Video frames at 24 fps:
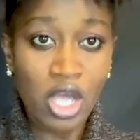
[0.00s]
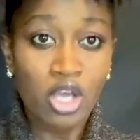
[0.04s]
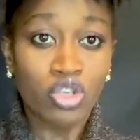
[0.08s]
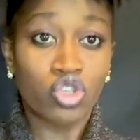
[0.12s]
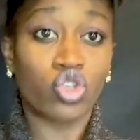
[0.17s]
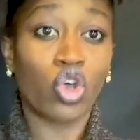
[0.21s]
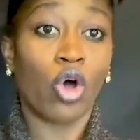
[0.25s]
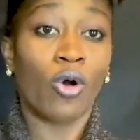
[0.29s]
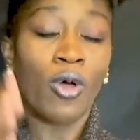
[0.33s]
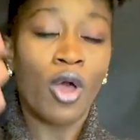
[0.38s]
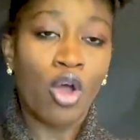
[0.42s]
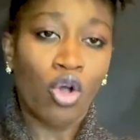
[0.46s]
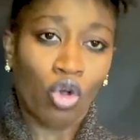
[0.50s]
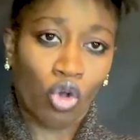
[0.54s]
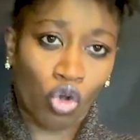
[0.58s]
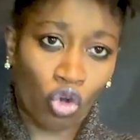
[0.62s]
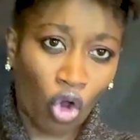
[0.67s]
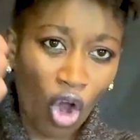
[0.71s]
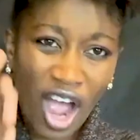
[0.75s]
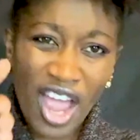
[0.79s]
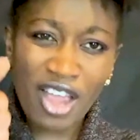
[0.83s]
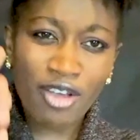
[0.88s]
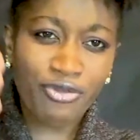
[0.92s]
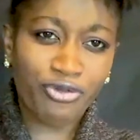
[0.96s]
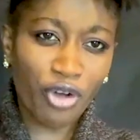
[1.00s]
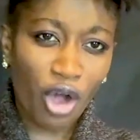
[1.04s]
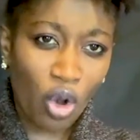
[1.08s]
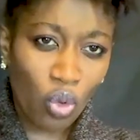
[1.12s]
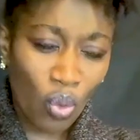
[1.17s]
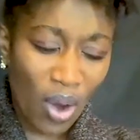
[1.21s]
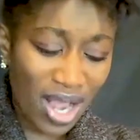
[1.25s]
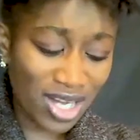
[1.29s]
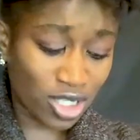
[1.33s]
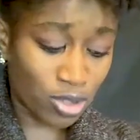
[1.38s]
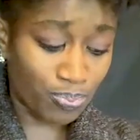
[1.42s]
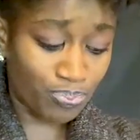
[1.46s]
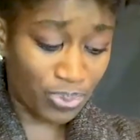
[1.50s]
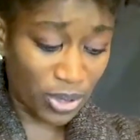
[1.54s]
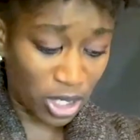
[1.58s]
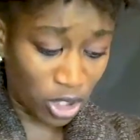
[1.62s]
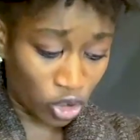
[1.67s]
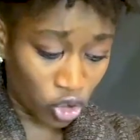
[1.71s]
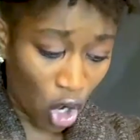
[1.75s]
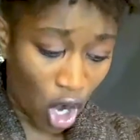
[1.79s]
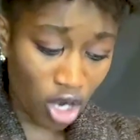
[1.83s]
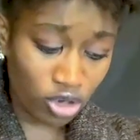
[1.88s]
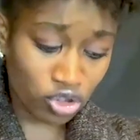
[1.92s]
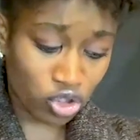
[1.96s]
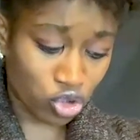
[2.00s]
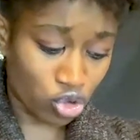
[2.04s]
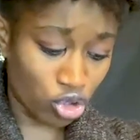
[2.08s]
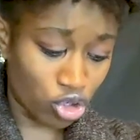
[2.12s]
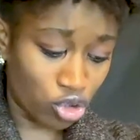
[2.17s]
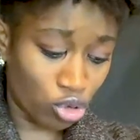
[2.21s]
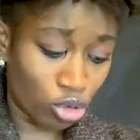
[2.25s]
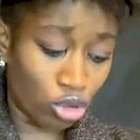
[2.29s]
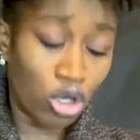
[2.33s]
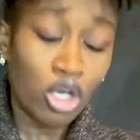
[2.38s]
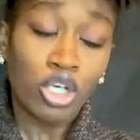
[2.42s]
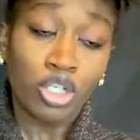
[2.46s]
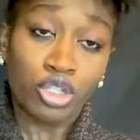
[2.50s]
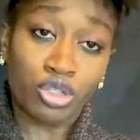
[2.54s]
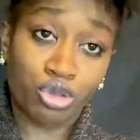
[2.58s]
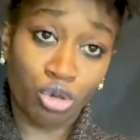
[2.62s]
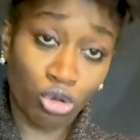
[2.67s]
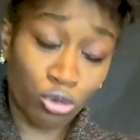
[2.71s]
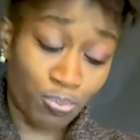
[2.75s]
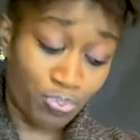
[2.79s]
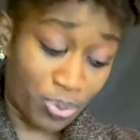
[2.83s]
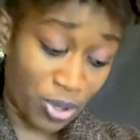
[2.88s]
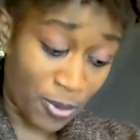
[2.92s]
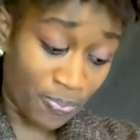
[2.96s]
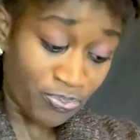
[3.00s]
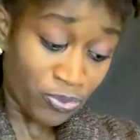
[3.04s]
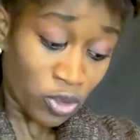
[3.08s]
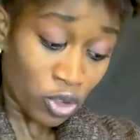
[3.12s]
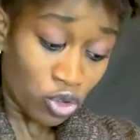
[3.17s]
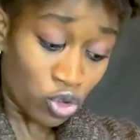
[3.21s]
So going for what belongs to you should be,